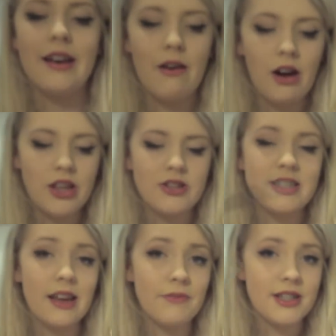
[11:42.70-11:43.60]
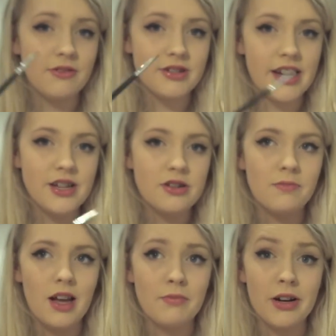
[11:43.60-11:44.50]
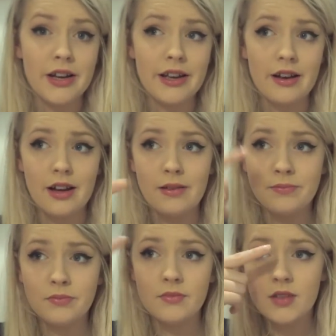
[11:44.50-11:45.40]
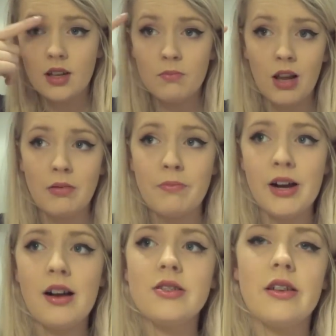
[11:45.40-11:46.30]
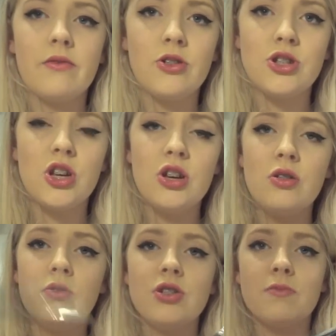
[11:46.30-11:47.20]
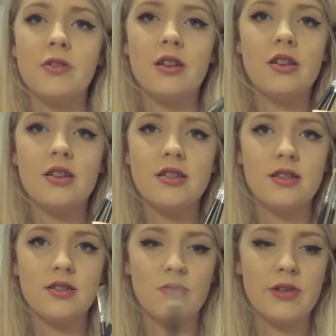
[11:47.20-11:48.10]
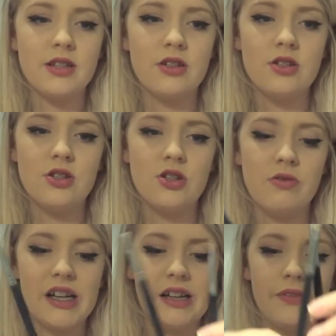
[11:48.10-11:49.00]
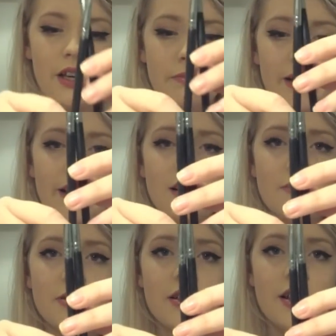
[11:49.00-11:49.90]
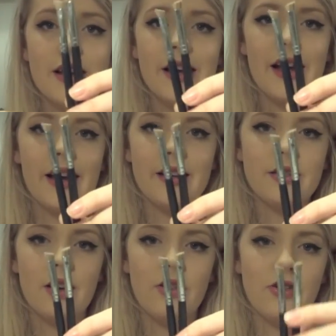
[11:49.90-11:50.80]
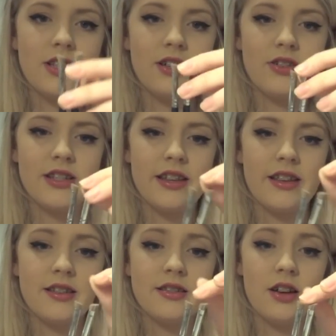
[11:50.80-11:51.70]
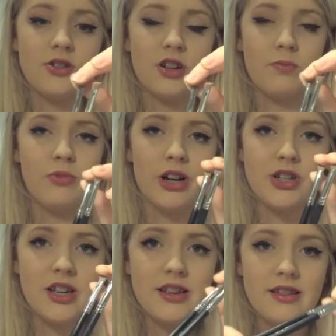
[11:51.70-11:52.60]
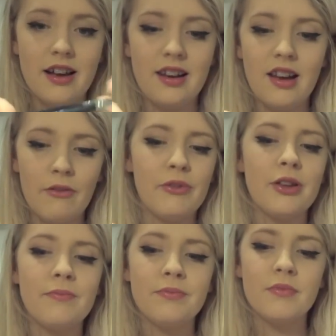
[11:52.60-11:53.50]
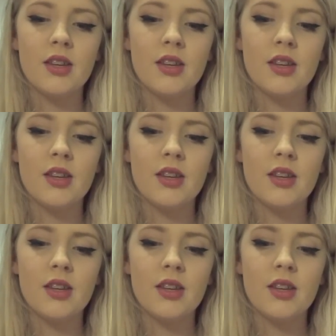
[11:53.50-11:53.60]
Now I use this every single day to apply my brows. I've got two just because it's always good to have a backup, and I honestly got to say they're such good brushes. I love them.